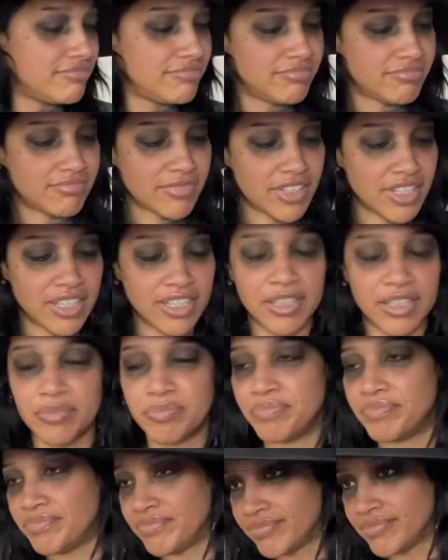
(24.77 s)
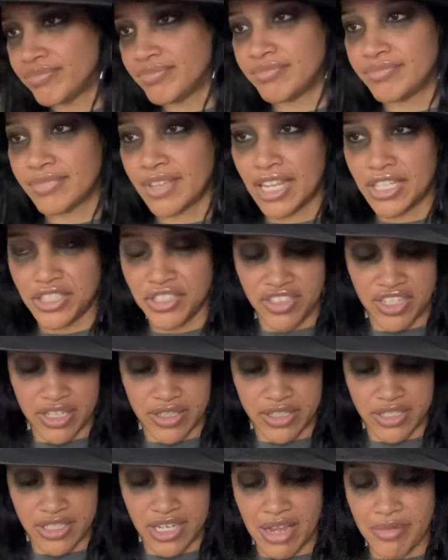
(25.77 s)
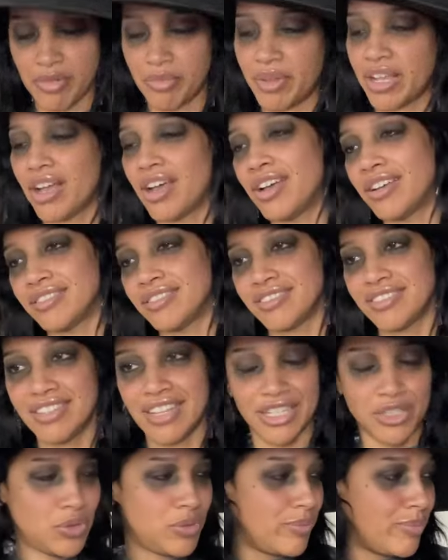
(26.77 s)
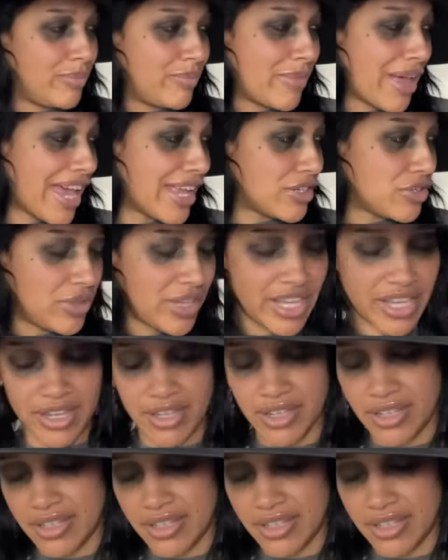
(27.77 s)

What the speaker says: I just checked the time. I'm like, not too bad, too late.